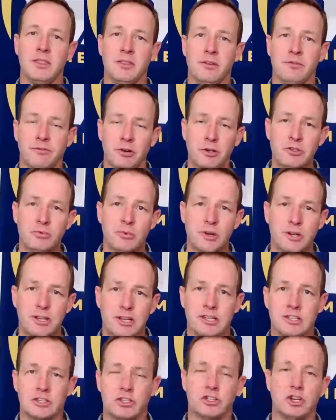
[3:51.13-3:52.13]
The first
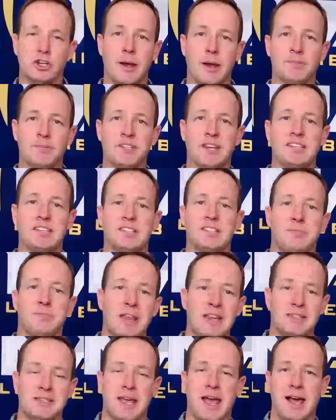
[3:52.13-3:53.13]
one is job site
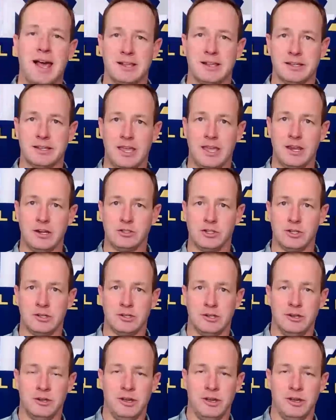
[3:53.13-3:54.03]
space allocation.